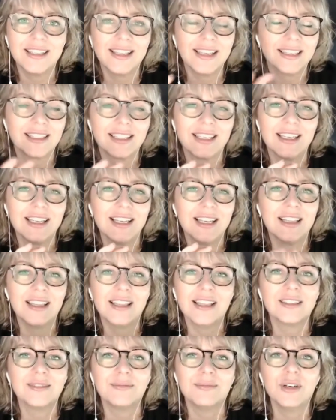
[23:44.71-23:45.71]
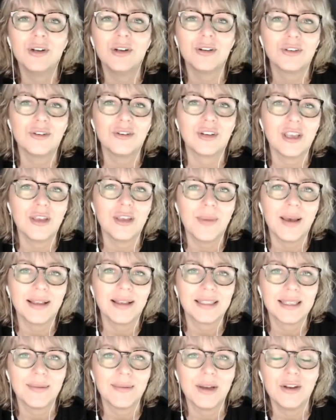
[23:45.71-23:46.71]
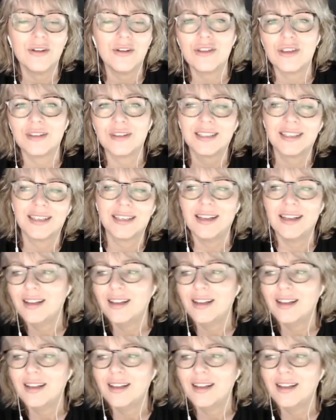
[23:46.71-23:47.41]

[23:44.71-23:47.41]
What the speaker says: We're not talking about someone who just